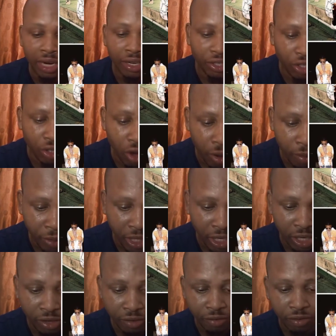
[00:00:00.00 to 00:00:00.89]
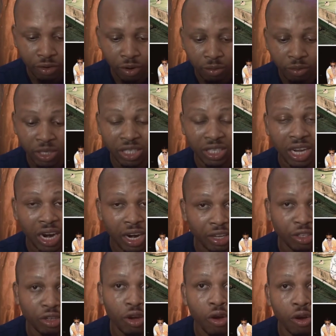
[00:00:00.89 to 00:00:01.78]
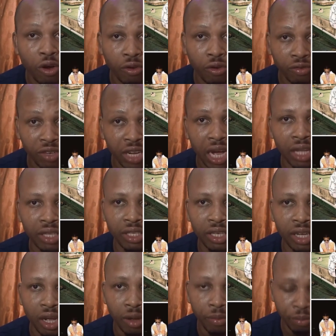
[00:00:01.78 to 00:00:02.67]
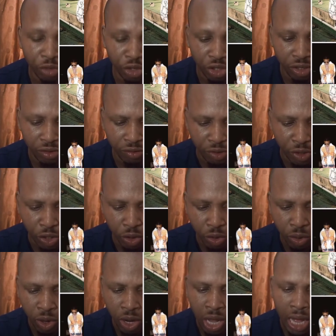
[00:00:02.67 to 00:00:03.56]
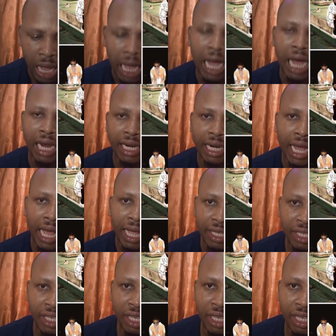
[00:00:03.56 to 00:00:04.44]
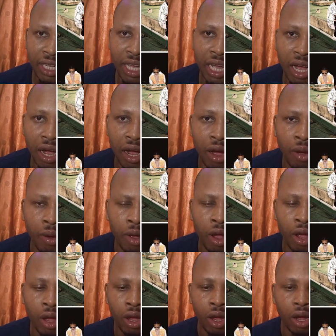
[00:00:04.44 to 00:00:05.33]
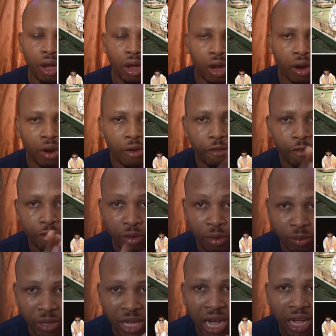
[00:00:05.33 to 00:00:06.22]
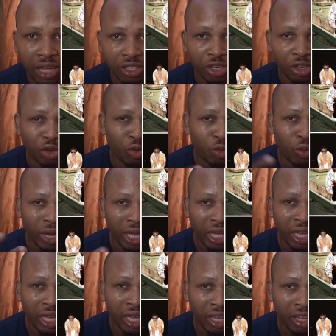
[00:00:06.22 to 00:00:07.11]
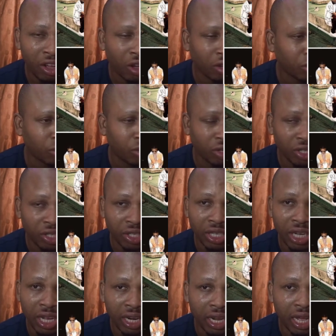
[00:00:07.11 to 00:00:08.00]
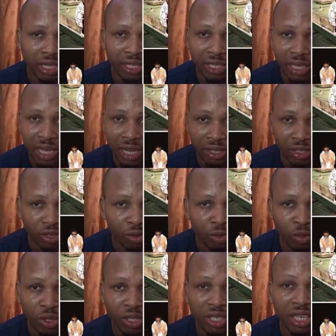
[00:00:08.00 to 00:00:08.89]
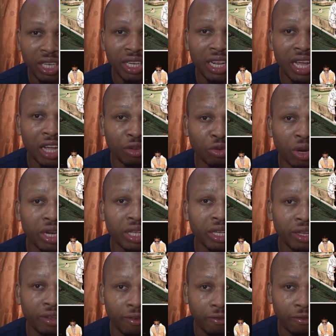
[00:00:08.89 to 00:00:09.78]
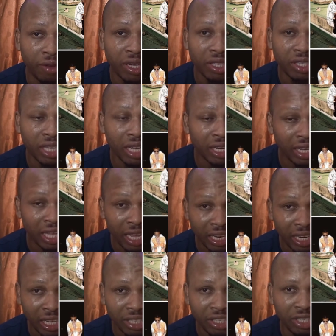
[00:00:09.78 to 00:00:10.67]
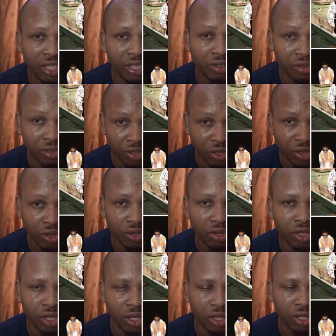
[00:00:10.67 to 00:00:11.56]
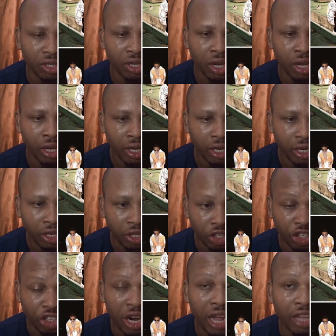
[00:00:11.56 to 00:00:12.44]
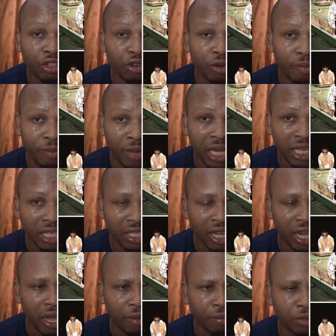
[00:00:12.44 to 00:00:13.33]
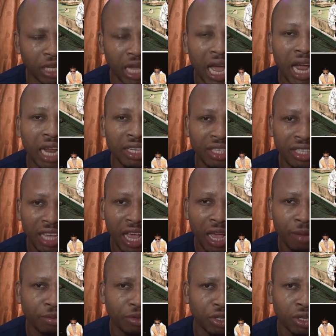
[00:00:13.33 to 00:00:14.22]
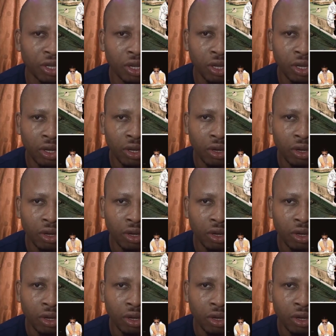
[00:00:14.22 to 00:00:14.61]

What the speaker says: that is coming in from the director of that music video. And I think from that, we got to understand that, yes, Wizkid actually invested energy, resources, in trying to make Tems, and Tems